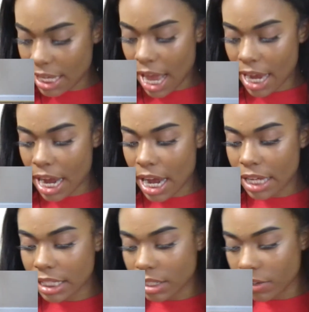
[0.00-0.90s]
I
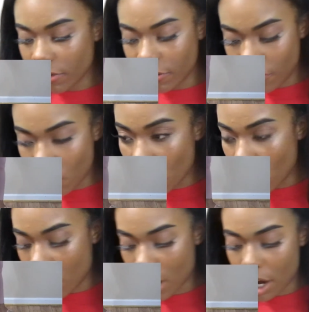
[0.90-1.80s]
got for,
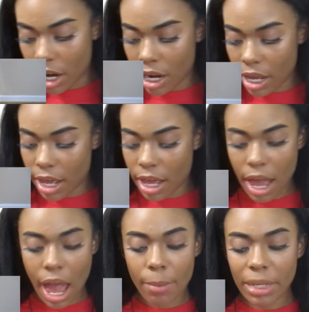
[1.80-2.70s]

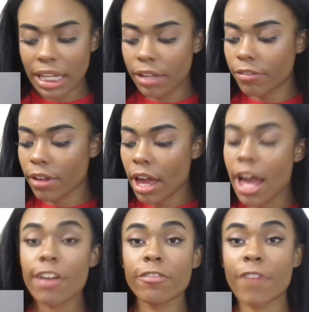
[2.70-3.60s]
I believe,
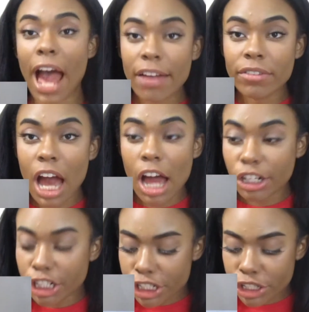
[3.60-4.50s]

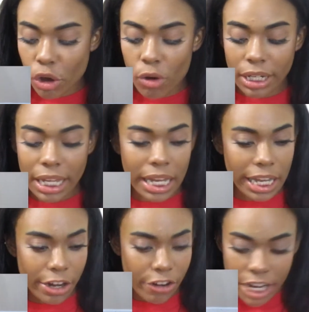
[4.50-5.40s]
$5 on
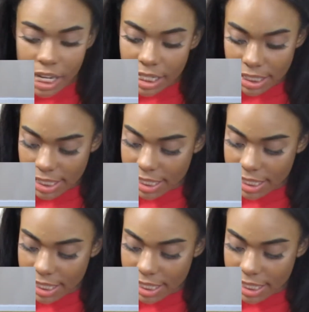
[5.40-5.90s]
clearance.